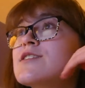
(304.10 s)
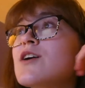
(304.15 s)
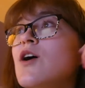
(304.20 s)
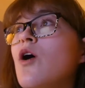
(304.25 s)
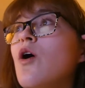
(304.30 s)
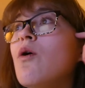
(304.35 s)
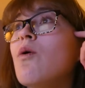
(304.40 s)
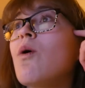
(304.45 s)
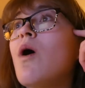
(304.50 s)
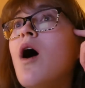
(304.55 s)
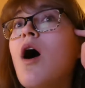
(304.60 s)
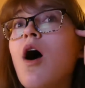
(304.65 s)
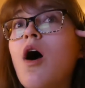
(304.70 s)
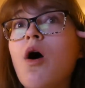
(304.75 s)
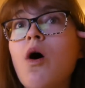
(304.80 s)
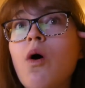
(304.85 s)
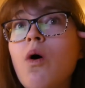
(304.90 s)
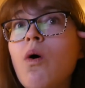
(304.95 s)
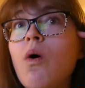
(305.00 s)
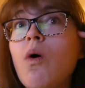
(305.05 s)
So a
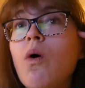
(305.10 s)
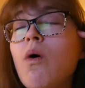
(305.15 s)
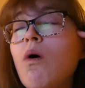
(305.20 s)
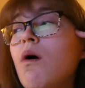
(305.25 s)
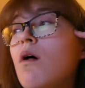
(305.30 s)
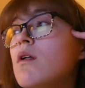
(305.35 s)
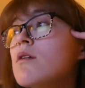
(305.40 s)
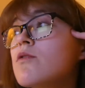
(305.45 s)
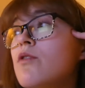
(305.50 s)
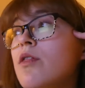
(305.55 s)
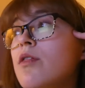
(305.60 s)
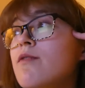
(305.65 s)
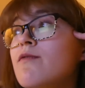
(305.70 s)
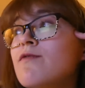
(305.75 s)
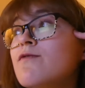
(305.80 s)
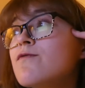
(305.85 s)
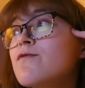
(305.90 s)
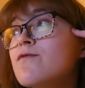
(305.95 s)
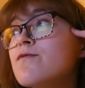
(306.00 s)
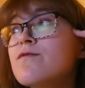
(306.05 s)
whole
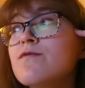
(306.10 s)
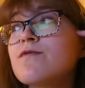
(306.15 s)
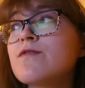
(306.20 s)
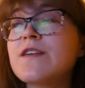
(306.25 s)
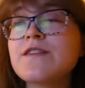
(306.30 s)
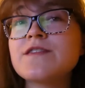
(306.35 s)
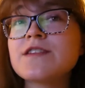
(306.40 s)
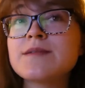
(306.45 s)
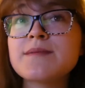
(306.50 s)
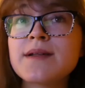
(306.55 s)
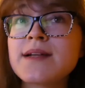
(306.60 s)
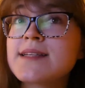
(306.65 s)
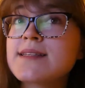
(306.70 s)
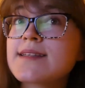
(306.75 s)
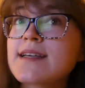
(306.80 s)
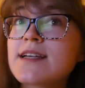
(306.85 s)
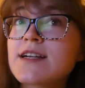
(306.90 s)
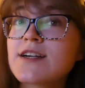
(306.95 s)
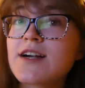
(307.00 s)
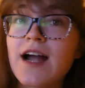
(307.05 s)
15 minutes
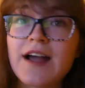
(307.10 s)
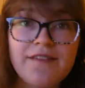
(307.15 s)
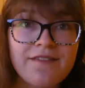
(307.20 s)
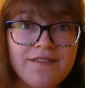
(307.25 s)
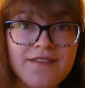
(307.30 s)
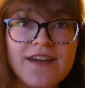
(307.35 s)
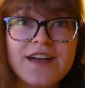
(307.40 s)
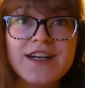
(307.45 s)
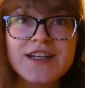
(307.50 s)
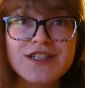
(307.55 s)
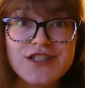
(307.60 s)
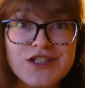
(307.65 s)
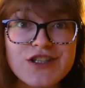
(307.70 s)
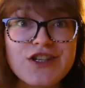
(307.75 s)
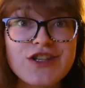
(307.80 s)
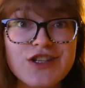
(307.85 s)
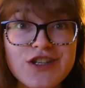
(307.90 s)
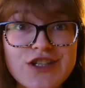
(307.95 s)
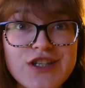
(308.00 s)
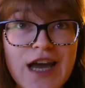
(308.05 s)
later, I
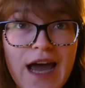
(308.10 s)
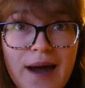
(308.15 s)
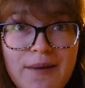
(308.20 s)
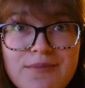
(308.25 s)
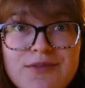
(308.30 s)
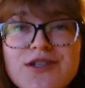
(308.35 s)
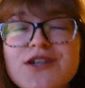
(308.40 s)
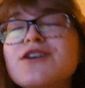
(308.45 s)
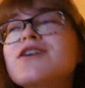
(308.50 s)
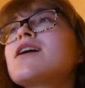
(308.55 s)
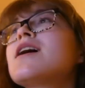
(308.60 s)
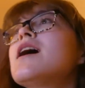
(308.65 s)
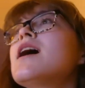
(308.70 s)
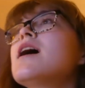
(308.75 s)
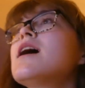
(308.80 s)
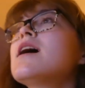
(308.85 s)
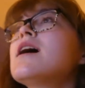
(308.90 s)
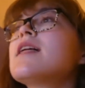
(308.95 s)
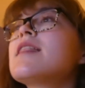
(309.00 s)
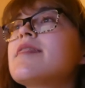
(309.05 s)
finished the chapter.
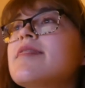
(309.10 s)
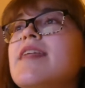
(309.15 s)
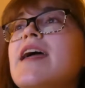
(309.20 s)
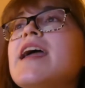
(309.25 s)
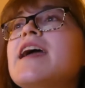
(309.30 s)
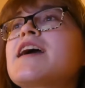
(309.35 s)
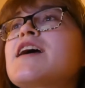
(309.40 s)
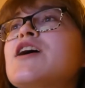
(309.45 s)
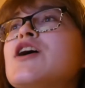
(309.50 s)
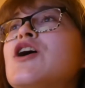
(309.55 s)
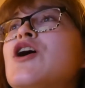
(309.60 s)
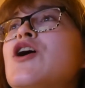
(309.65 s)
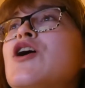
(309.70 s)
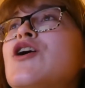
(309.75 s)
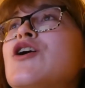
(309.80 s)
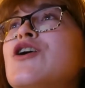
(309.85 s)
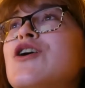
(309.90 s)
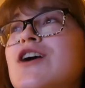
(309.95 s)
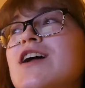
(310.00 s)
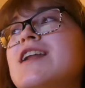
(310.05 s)
Thank
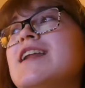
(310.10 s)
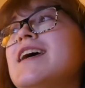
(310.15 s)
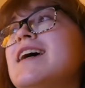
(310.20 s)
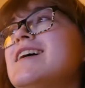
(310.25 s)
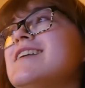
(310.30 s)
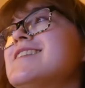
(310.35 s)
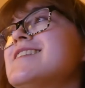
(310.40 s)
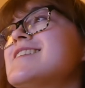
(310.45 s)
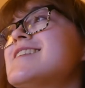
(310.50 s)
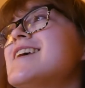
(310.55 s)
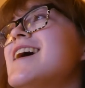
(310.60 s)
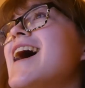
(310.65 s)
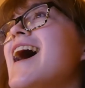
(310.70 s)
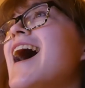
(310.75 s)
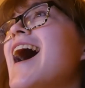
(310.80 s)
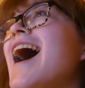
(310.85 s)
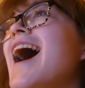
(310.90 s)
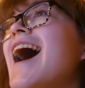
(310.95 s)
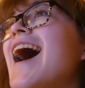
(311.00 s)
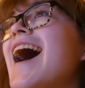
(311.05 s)
goodness.
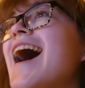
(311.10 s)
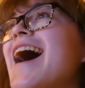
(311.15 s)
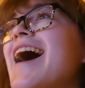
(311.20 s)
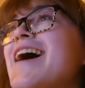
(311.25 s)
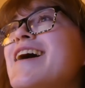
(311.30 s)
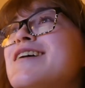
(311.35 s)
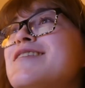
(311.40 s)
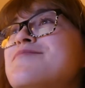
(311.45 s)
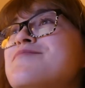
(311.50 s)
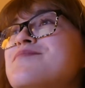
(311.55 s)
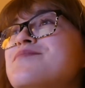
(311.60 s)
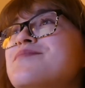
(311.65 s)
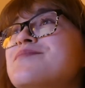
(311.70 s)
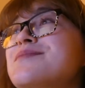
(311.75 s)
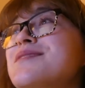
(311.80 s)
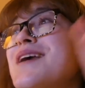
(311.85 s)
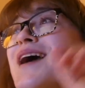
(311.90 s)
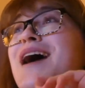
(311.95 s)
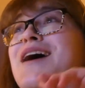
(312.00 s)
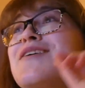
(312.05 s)
I
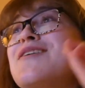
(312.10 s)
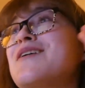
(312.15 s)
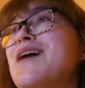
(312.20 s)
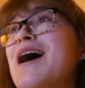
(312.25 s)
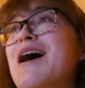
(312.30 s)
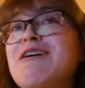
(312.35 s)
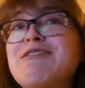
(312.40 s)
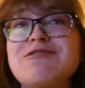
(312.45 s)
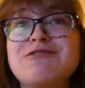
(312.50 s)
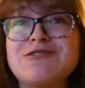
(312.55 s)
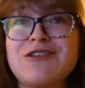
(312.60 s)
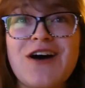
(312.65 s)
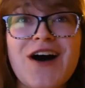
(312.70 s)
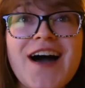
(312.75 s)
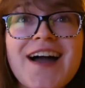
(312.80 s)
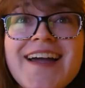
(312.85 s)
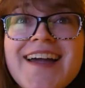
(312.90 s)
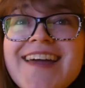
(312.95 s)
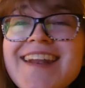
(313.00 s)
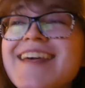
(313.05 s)
don't know how
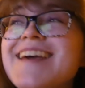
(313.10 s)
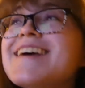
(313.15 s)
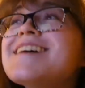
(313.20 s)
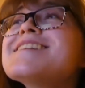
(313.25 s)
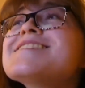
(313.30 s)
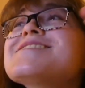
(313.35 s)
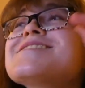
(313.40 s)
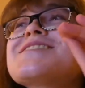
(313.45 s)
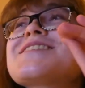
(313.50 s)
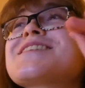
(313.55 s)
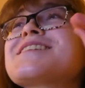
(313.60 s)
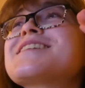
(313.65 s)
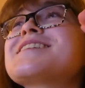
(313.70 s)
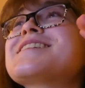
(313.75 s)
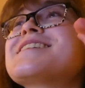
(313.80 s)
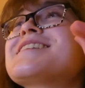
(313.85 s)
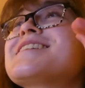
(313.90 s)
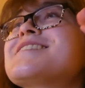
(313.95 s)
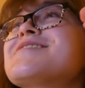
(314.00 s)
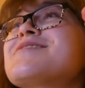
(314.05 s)
long it is. You're
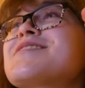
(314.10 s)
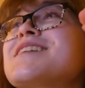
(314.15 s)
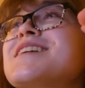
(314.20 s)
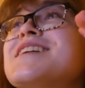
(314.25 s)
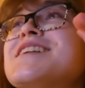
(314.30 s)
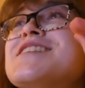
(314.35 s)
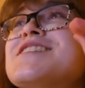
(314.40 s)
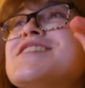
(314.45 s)
gonna